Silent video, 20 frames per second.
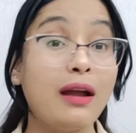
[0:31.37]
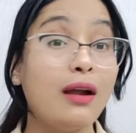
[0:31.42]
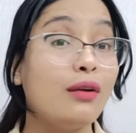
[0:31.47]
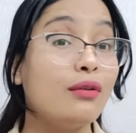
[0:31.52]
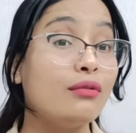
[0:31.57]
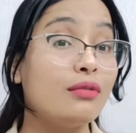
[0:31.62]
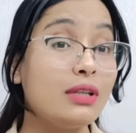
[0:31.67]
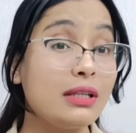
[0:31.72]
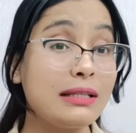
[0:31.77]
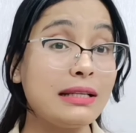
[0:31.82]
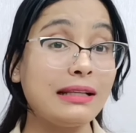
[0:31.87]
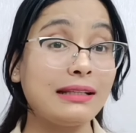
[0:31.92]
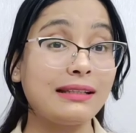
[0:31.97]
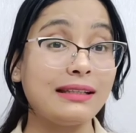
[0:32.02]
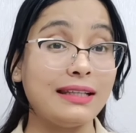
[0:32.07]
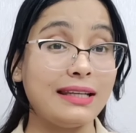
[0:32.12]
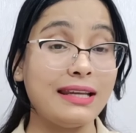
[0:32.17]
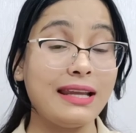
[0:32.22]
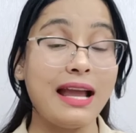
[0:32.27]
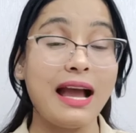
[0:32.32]

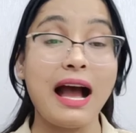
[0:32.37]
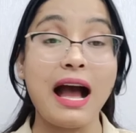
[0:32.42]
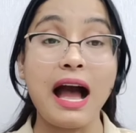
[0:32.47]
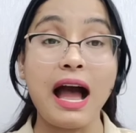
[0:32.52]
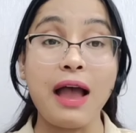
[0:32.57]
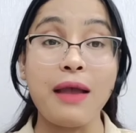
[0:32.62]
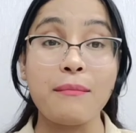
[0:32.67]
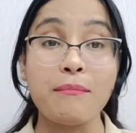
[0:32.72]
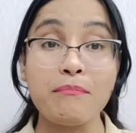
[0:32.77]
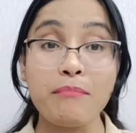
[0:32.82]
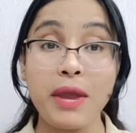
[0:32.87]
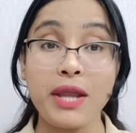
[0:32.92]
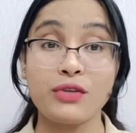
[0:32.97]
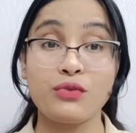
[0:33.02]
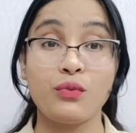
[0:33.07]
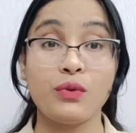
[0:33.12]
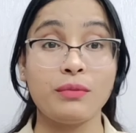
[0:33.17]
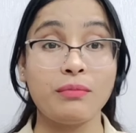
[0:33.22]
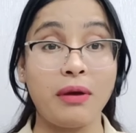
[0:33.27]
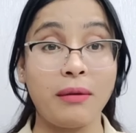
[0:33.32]
Recently, I
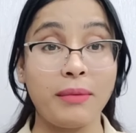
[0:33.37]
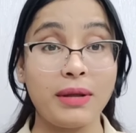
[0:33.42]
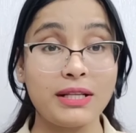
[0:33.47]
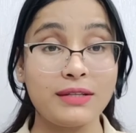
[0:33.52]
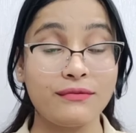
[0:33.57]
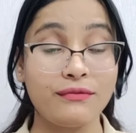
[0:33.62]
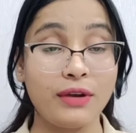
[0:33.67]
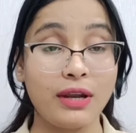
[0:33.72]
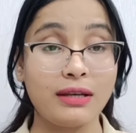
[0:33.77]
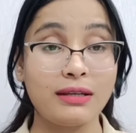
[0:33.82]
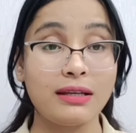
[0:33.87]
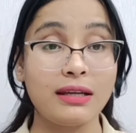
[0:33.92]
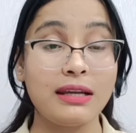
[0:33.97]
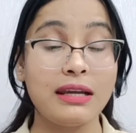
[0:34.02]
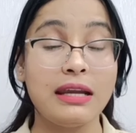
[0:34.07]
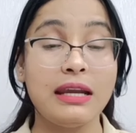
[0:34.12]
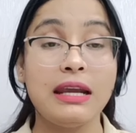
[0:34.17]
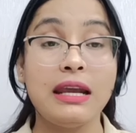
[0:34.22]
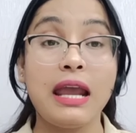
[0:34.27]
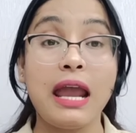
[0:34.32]
met with my best friend
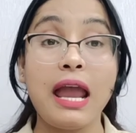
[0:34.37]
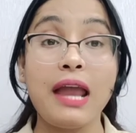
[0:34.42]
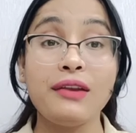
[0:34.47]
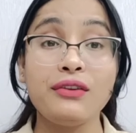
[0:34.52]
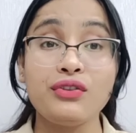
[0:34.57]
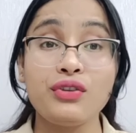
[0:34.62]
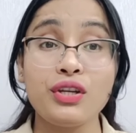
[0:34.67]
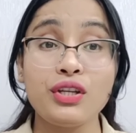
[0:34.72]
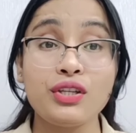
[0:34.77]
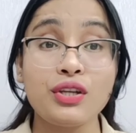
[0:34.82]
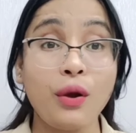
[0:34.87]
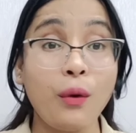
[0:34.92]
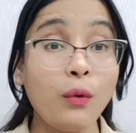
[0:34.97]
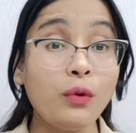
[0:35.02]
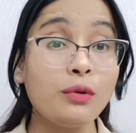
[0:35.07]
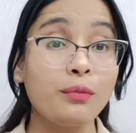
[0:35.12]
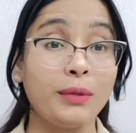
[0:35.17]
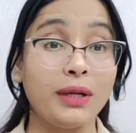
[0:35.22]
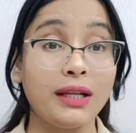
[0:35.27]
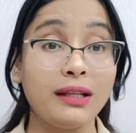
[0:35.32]
and she
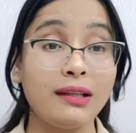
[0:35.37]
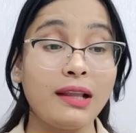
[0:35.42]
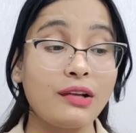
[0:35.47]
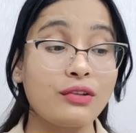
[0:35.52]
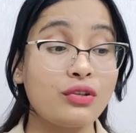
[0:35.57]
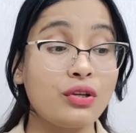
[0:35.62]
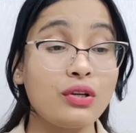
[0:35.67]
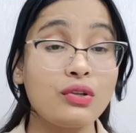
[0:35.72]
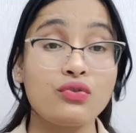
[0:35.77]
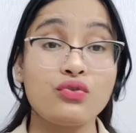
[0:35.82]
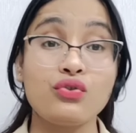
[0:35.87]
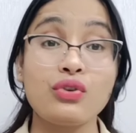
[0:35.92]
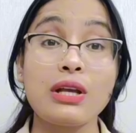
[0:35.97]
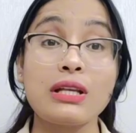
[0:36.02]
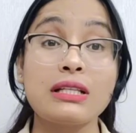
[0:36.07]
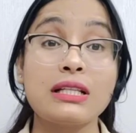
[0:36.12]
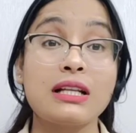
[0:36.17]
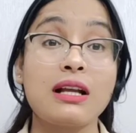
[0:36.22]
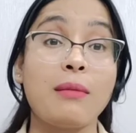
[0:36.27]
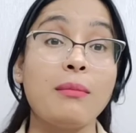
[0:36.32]
told me that she's
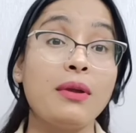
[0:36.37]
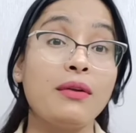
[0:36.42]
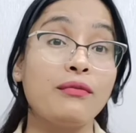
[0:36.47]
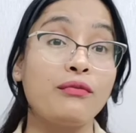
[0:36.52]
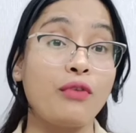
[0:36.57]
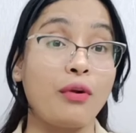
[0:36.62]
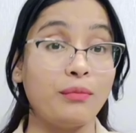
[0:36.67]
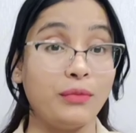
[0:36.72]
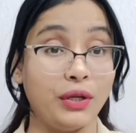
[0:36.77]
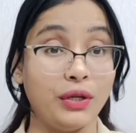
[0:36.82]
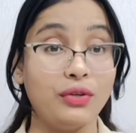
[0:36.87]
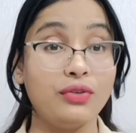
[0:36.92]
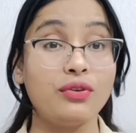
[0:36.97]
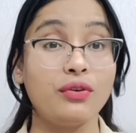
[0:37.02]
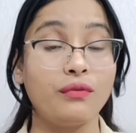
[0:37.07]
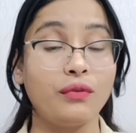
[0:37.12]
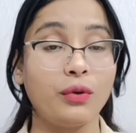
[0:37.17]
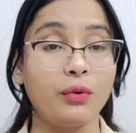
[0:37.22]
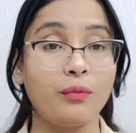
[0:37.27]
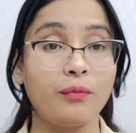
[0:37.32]
just coming from the
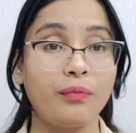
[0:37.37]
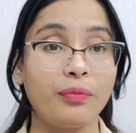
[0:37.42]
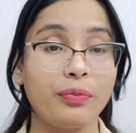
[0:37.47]
interview.